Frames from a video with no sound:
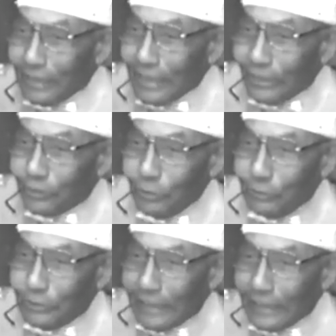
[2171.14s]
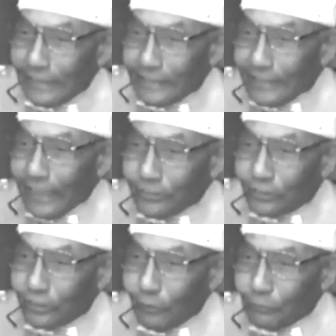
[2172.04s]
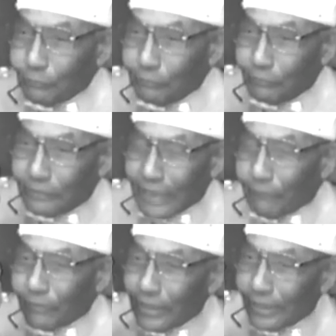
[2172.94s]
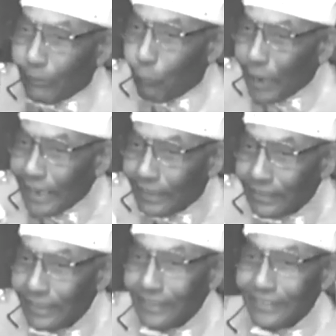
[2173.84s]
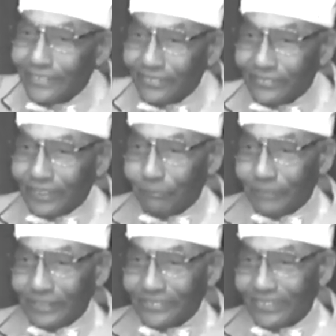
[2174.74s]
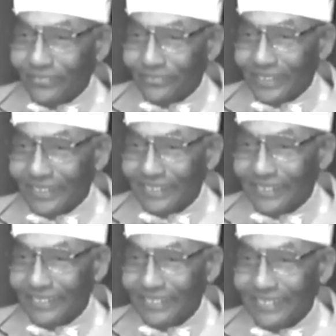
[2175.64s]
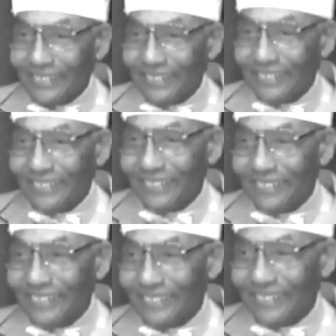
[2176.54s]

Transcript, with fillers: that you didn't catch so definitely well, you come a little slow in it. Yes, sir.